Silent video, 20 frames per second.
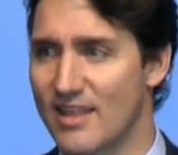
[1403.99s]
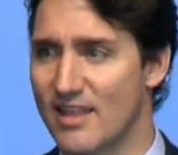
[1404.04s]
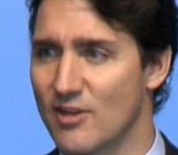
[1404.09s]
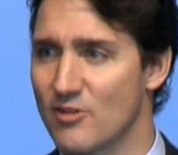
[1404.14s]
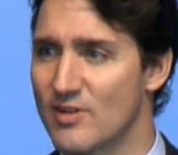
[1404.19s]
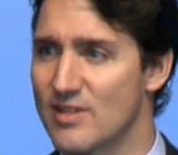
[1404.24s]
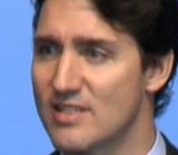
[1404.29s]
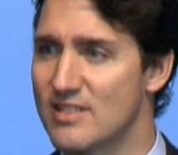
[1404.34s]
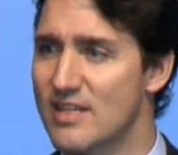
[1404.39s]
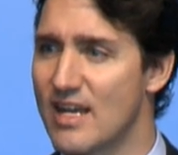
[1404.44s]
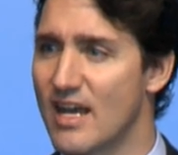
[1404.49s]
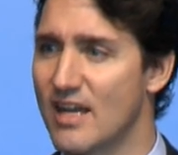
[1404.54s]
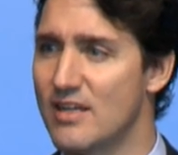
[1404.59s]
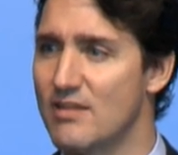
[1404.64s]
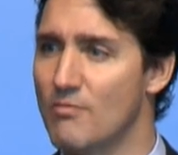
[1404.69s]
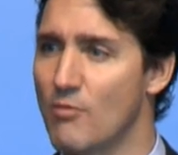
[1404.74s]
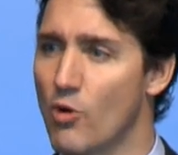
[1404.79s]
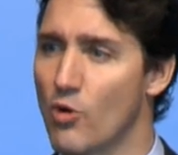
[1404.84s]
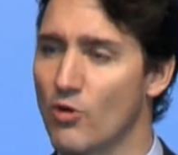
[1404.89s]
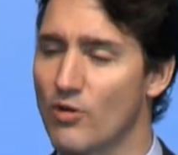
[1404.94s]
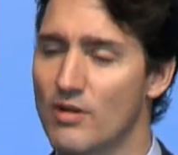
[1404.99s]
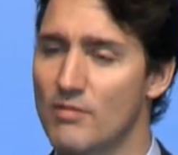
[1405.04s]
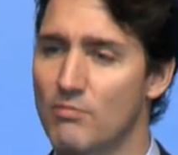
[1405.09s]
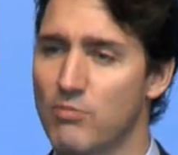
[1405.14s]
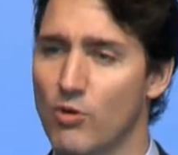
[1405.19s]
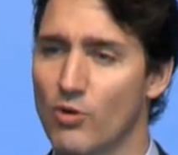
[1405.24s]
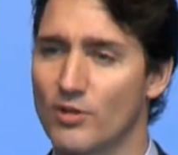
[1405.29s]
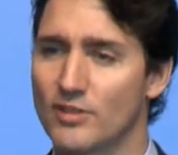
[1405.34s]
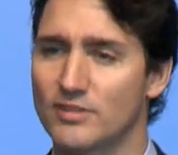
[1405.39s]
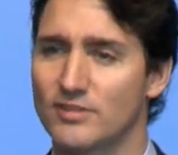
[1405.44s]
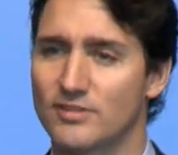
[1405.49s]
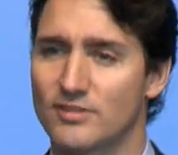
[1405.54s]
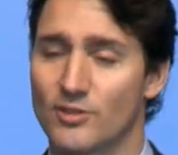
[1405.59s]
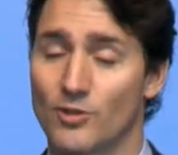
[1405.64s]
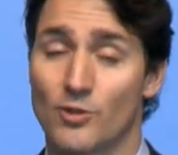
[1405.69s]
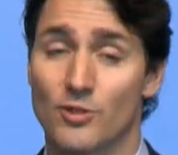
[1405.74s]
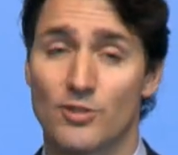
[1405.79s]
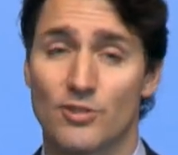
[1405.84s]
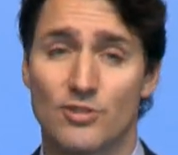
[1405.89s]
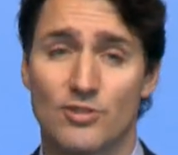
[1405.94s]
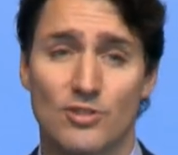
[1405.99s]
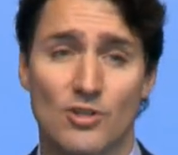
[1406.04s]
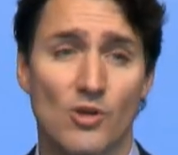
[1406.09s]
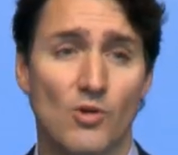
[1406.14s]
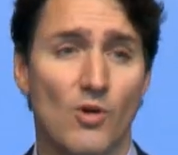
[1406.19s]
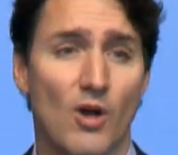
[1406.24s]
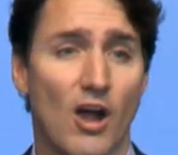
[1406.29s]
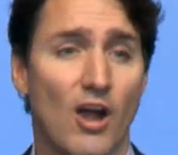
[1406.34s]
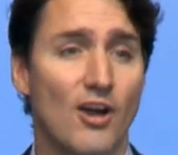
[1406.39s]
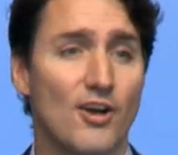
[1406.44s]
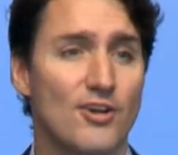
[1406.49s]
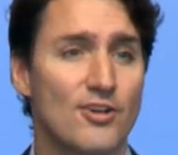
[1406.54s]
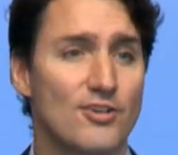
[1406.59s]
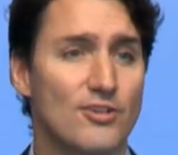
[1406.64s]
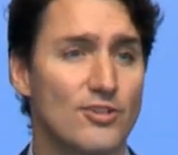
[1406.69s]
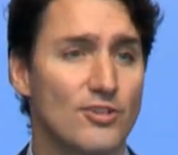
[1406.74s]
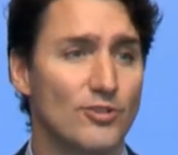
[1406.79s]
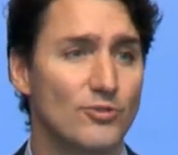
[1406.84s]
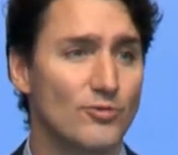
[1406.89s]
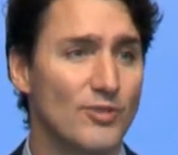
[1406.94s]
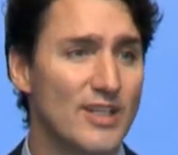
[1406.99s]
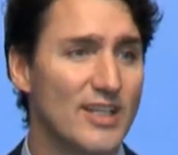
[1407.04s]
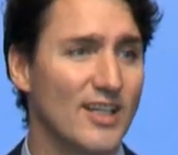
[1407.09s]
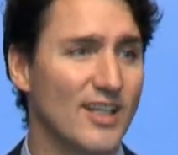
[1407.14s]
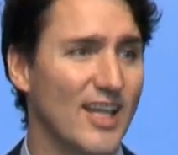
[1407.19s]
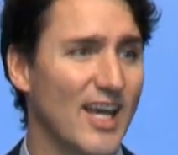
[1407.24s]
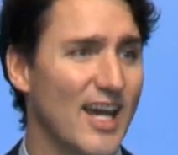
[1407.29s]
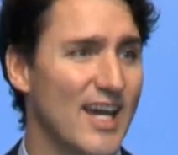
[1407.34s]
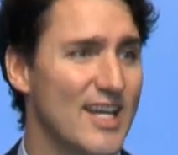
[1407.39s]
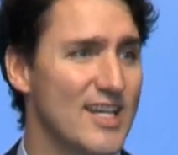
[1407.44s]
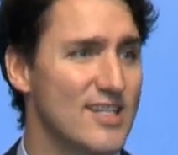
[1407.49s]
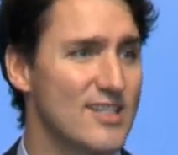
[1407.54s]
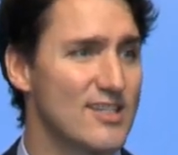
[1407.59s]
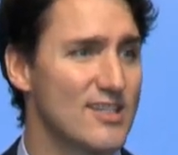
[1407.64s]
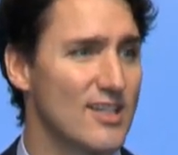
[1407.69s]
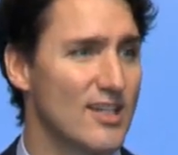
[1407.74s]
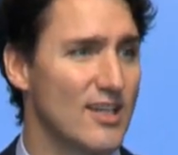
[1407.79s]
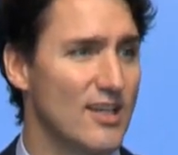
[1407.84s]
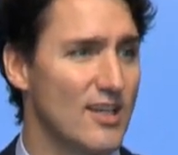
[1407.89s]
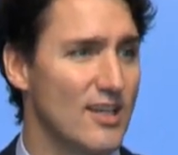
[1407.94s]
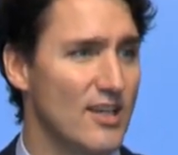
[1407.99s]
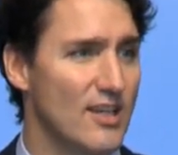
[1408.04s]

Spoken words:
there is none more important or so hard to realize